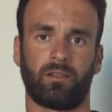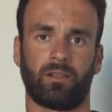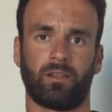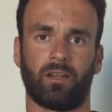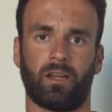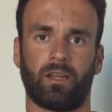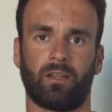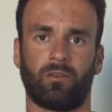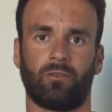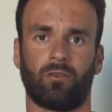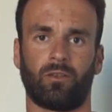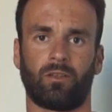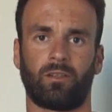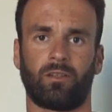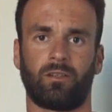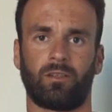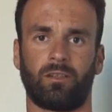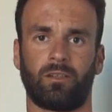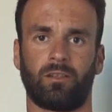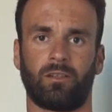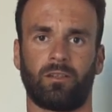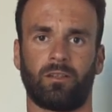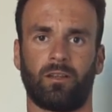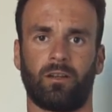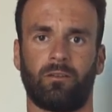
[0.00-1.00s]
I
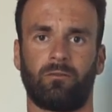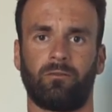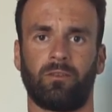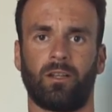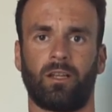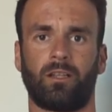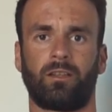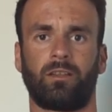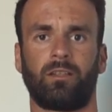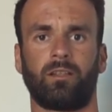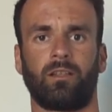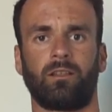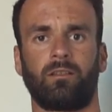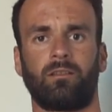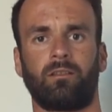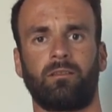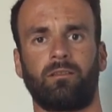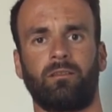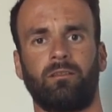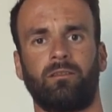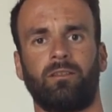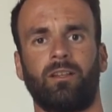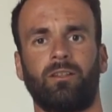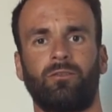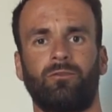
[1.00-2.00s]
got a flat at
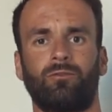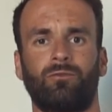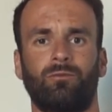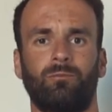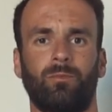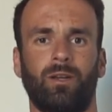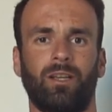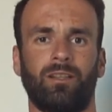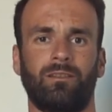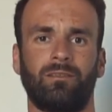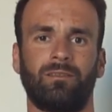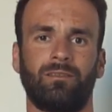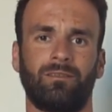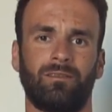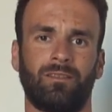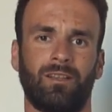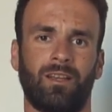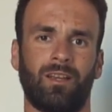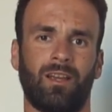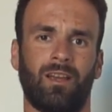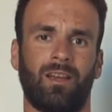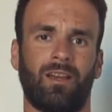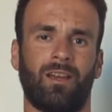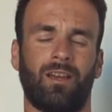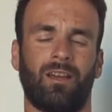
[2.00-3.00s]

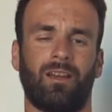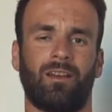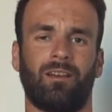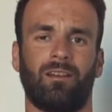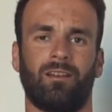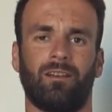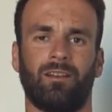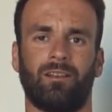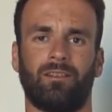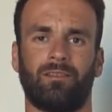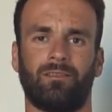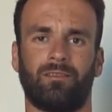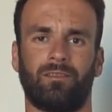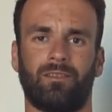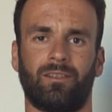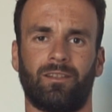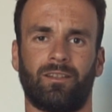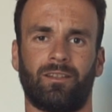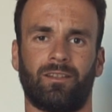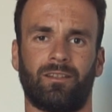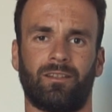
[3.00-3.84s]
Naturman, and